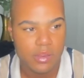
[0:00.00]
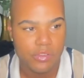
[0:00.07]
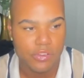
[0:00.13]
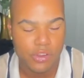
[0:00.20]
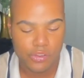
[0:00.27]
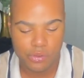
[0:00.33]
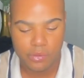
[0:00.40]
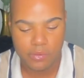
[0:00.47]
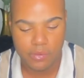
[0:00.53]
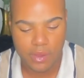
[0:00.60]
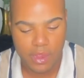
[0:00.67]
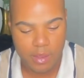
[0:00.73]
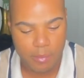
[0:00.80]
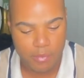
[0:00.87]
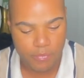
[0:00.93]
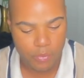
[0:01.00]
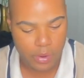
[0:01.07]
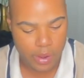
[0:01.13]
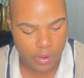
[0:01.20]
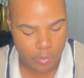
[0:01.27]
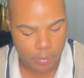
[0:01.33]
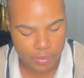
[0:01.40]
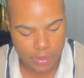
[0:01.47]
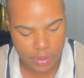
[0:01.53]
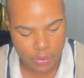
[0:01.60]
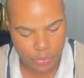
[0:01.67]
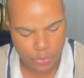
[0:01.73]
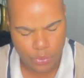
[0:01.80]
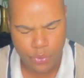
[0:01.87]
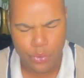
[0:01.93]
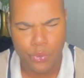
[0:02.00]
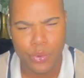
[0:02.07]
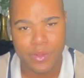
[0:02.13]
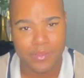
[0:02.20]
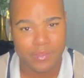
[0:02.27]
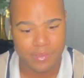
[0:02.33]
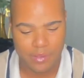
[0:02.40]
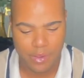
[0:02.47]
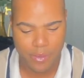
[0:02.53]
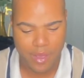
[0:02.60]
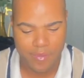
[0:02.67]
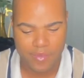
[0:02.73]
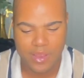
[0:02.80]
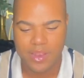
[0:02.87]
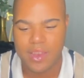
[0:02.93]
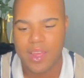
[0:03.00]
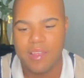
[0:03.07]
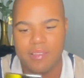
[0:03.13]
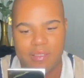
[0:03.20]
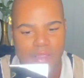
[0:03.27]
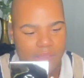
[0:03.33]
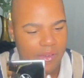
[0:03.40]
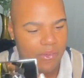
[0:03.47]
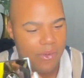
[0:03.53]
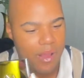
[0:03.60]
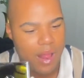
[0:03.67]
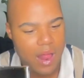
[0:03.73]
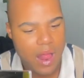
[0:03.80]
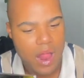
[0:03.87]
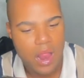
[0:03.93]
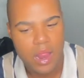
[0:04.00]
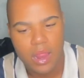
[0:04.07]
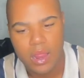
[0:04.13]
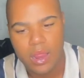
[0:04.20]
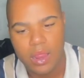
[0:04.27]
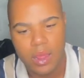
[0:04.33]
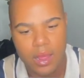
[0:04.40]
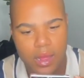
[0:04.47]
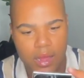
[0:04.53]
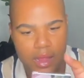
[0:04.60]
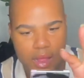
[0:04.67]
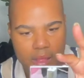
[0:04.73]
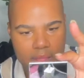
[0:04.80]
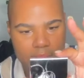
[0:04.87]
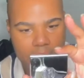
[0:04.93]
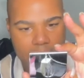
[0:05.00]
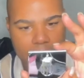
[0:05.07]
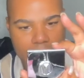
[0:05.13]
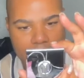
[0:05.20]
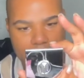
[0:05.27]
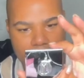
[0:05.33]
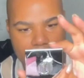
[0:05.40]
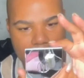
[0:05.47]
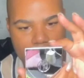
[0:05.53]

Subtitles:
Could you see it before I opened it? Ooh, it's so heavy and nice, though. Look at that.